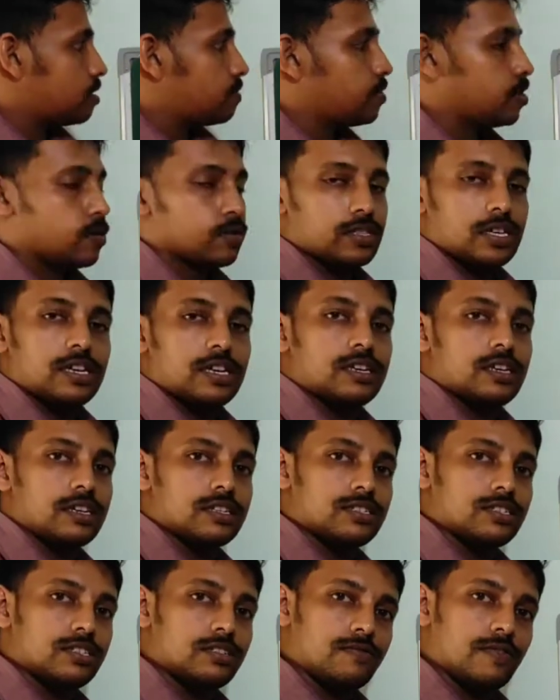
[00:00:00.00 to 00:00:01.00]
we know that it
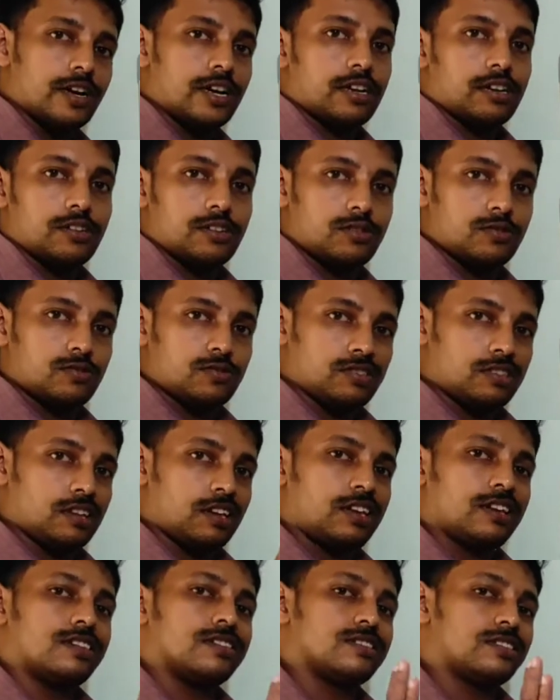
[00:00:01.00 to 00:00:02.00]
is divided into
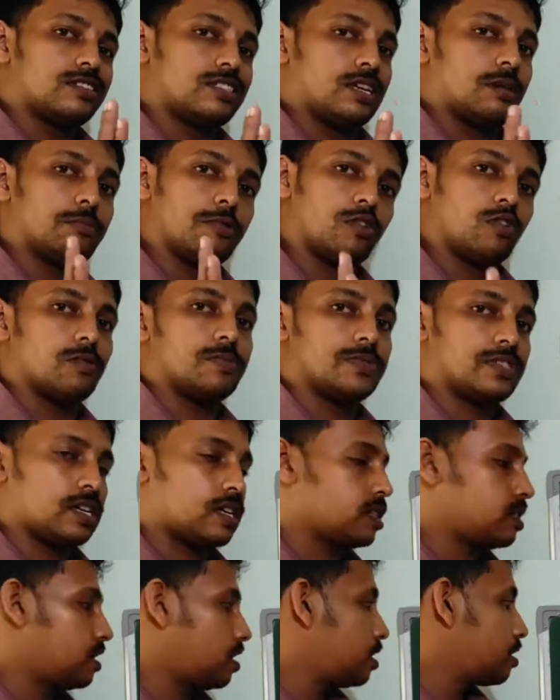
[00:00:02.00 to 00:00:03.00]
3 subgroups are
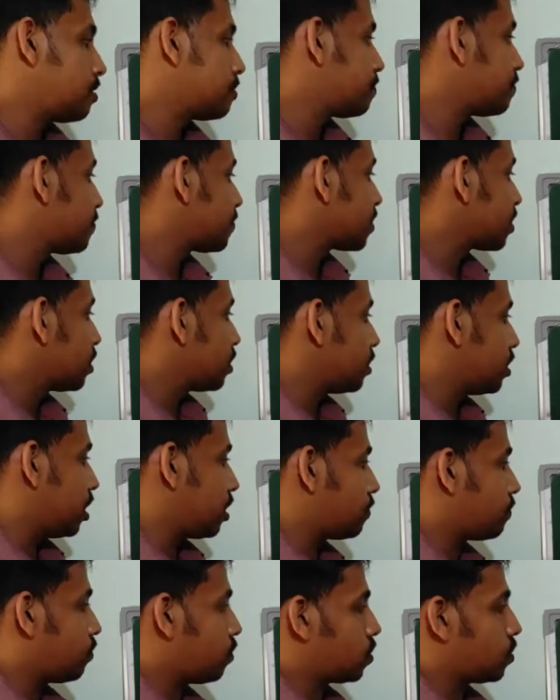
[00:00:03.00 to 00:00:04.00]
there. They are
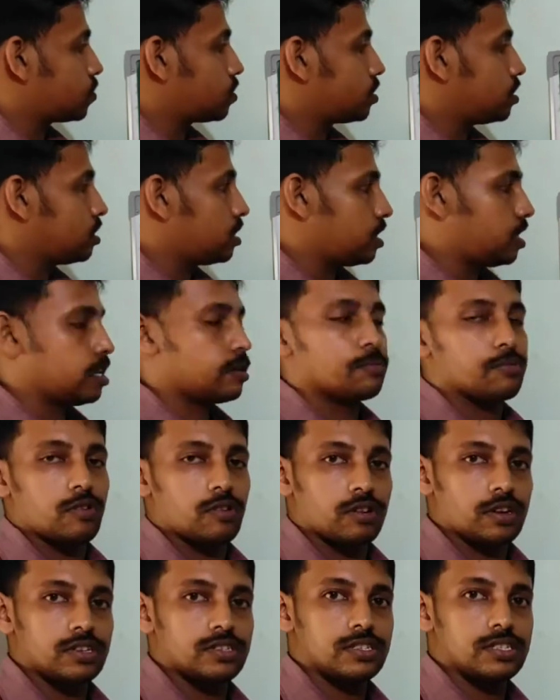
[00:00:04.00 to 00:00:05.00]
photosynthetic
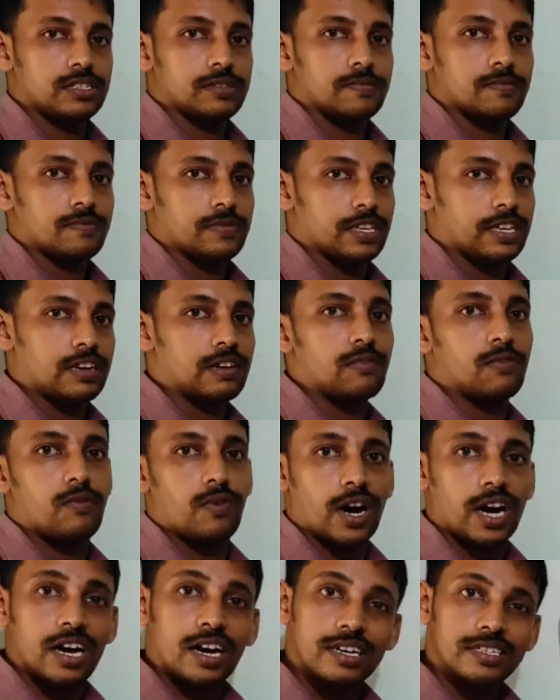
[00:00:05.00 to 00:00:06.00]
protist, then
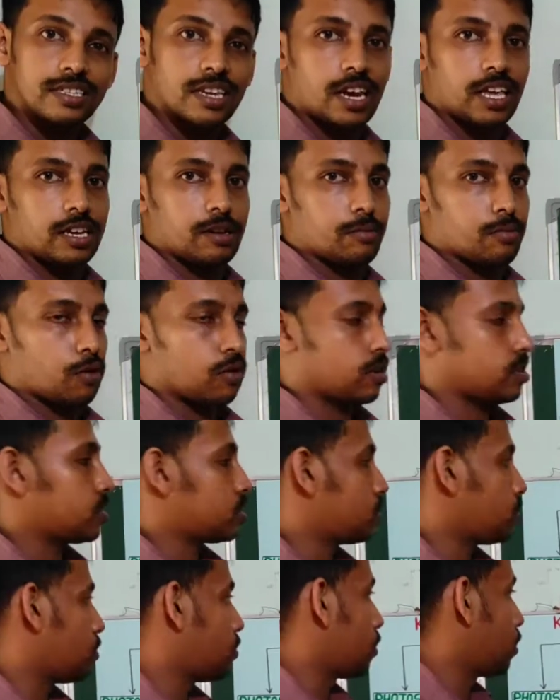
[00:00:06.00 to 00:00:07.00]
fungus-like
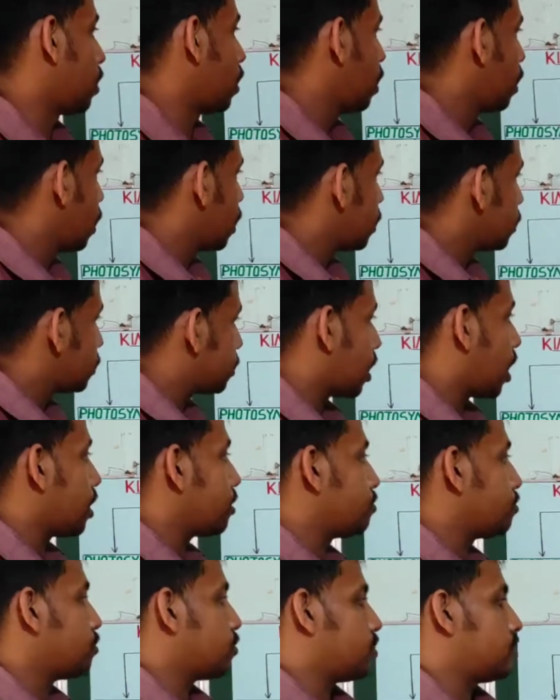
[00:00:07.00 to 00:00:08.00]
protist or
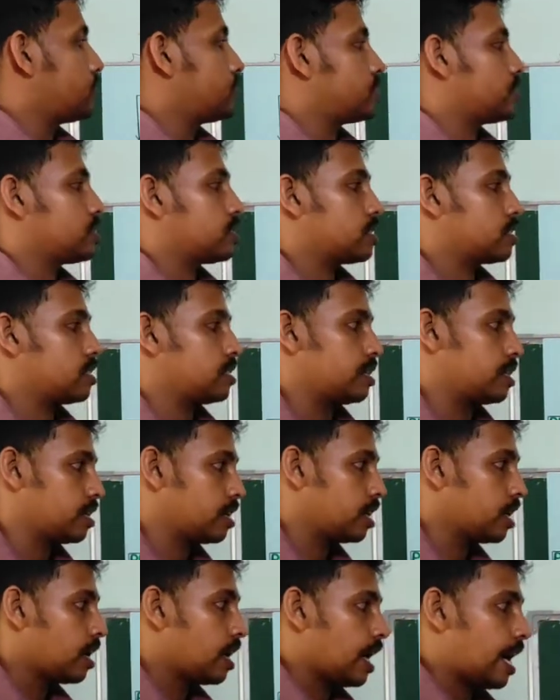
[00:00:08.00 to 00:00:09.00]
slime modes,
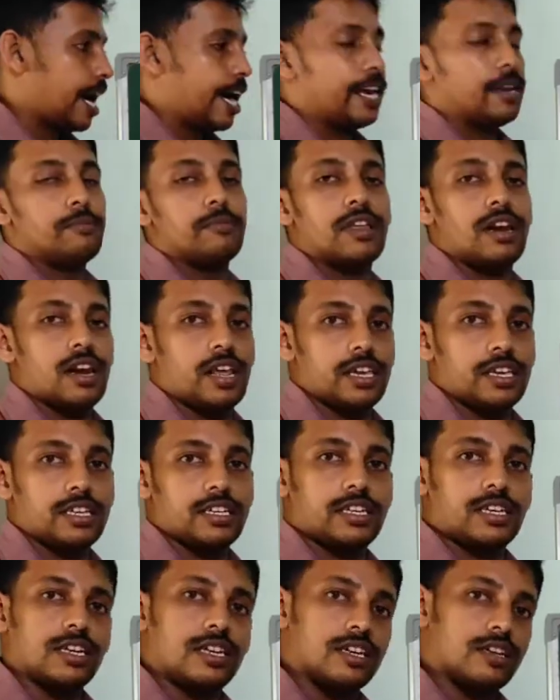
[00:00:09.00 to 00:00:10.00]
then animal-like
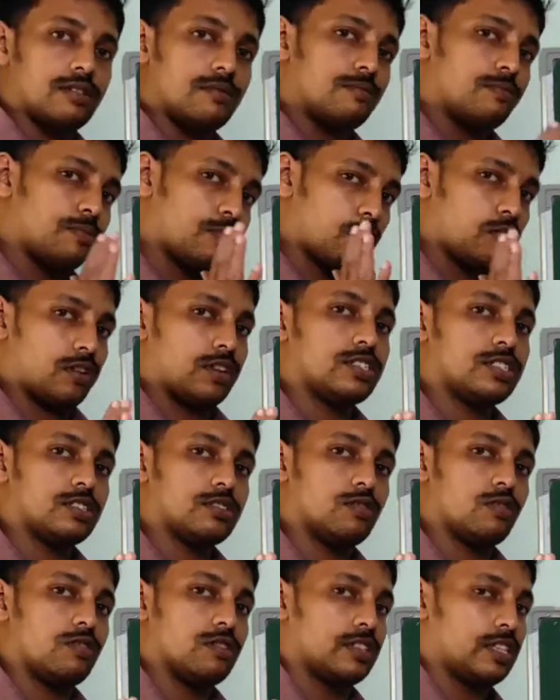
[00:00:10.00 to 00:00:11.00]
protist
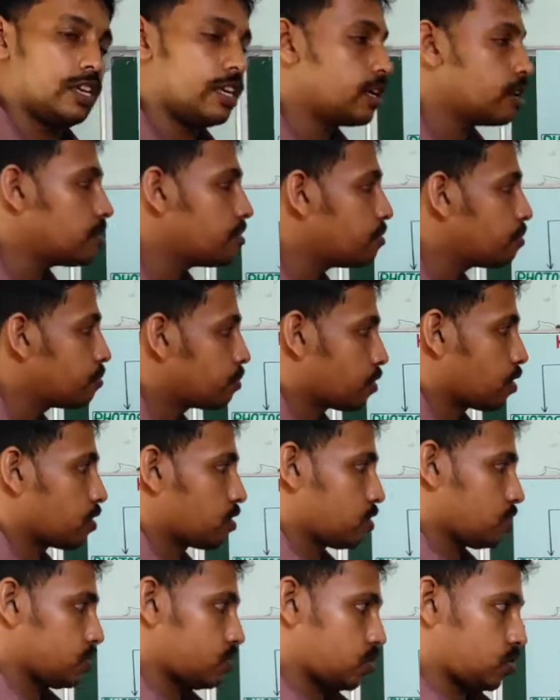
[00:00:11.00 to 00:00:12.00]
or the
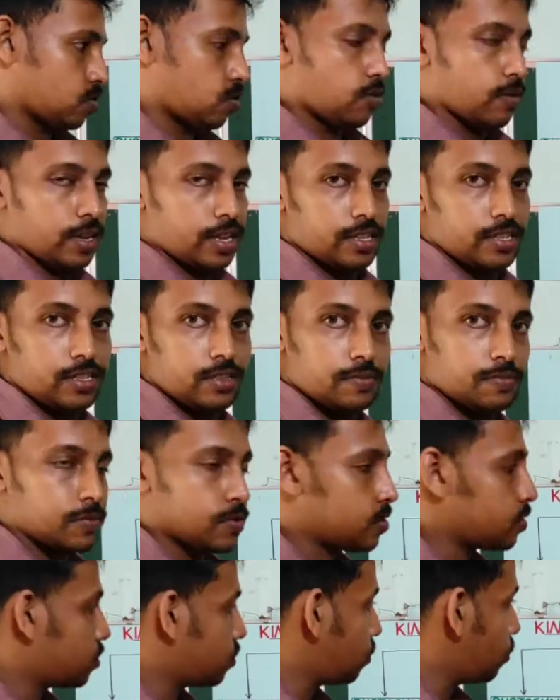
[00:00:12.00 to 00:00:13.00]
protozoans.
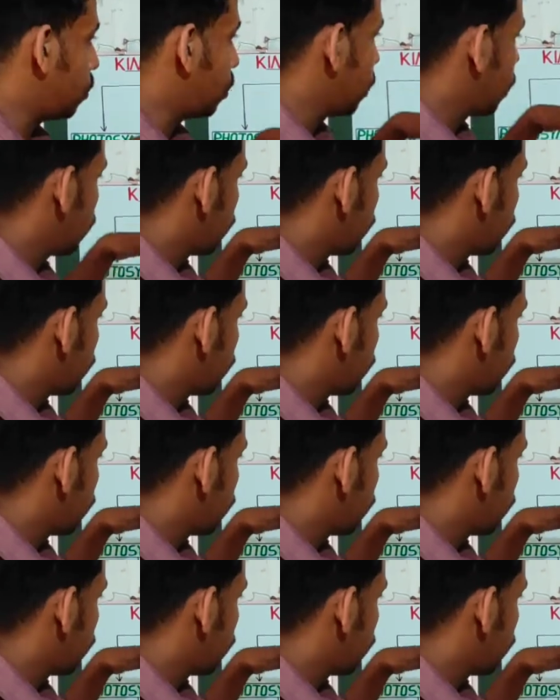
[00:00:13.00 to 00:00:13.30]
So